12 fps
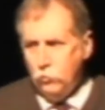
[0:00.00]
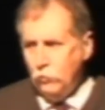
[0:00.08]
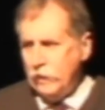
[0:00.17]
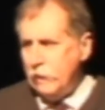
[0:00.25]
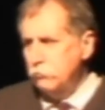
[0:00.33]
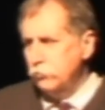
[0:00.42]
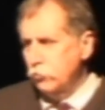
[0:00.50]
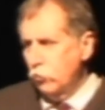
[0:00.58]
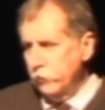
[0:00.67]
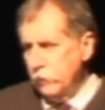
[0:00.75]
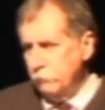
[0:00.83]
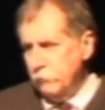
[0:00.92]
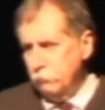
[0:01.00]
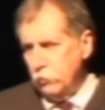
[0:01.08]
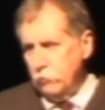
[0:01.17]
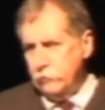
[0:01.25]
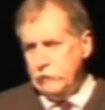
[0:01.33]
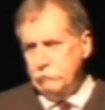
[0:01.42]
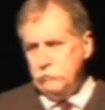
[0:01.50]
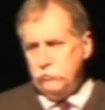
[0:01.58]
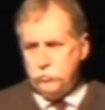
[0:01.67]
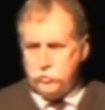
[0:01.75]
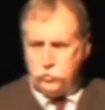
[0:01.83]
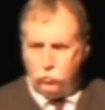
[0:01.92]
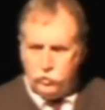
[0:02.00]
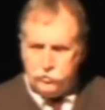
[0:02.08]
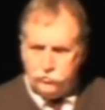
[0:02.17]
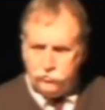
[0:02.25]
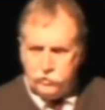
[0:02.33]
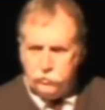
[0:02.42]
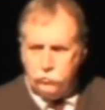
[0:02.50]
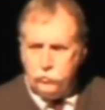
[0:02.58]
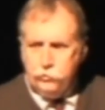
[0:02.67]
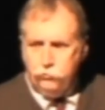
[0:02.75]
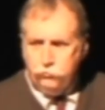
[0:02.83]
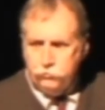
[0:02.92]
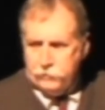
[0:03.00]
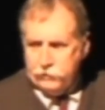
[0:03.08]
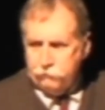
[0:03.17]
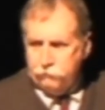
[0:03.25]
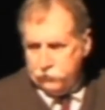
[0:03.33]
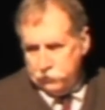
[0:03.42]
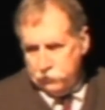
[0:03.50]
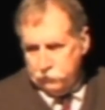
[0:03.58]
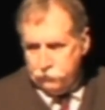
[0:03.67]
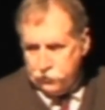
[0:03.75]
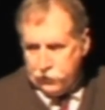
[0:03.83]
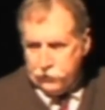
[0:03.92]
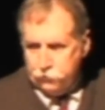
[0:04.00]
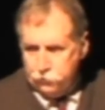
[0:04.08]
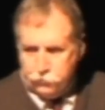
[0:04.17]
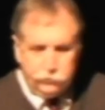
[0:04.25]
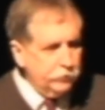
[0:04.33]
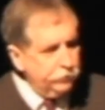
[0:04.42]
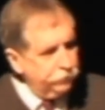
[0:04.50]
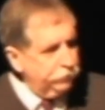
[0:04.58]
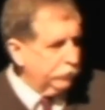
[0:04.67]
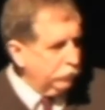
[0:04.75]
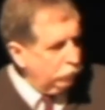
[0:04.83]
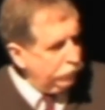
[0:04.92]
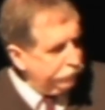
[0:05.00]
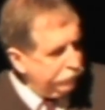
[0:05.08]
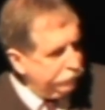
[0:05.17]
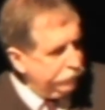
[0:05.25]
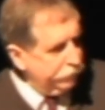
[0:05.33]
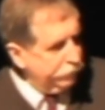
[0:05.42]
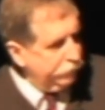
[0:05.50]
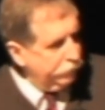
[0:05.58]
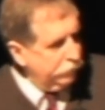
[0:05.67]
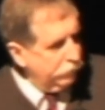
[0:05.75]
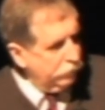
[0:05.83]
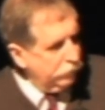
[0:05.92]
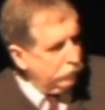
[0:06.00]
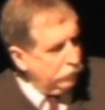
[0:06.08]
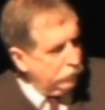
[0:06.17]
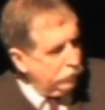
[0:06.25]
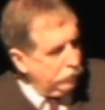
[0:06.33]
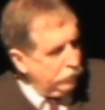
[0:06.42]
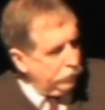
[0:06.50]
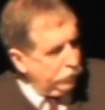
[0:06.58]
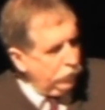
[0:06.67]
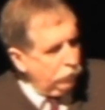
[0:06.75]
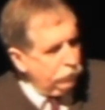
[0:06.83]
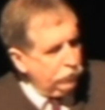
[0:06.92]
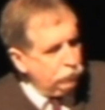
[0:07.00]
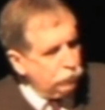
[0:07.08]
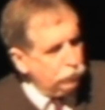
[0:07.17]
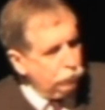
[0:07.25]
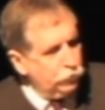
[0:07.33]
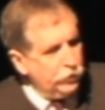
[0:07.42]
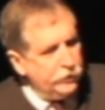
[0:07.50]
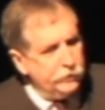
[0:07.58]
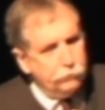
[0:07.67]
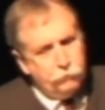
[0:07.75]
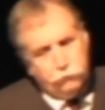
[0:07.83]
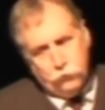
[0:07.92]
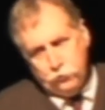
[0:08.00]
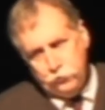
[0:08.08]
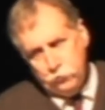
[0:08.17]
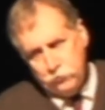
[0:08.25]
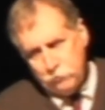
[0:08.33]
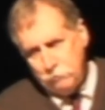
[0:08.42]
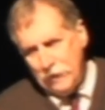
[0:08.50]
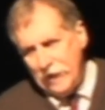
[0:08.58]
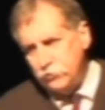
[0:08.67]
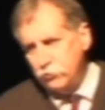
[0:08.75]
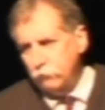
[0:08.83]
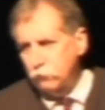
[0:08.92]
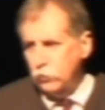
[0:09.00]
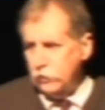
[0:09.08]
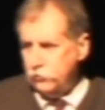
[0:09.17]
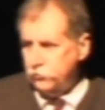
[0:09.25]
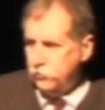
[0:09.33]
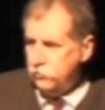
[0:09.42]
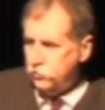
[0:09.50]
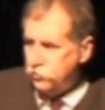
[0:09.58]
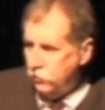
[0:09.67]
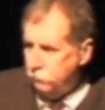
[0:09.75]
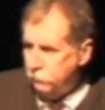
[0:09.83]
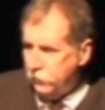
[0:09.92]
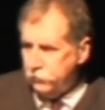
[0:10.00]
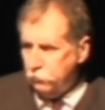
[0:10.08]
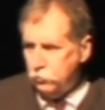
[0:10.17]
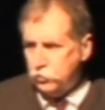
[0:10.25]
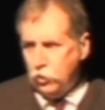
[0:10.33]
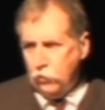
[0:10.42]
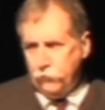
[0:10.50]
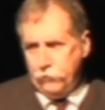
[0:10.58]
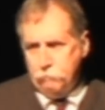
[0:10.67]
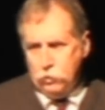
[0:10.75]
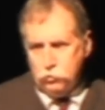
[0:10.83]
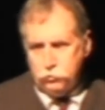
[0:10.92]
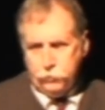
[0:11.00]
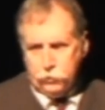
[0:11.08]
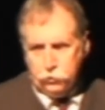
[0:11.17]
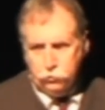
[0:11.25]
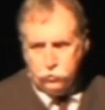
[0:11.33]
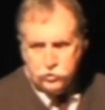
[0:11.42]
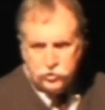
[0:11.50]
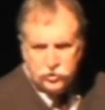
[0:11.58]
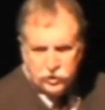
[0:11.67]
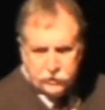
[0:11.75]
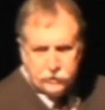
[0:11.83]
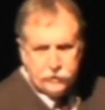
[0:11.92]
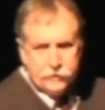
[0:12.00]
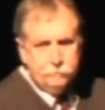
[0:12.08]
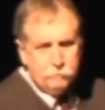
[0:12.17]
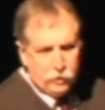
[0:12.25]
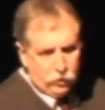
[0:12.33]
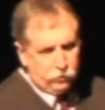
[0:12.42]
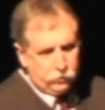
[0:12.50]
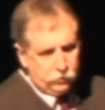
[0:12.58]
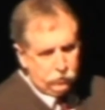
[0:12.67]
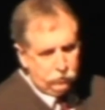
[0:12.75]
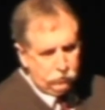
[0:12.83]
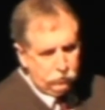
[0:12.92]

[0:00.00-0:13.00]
When I was growing up in Birmingham, this was the one city we used to make fun of, Chattanooga, Tennessee. Now, what does that tell you? You know, this was routinely referred to as a patch of rust in the Sun Belt. It was called the most polluted city in America.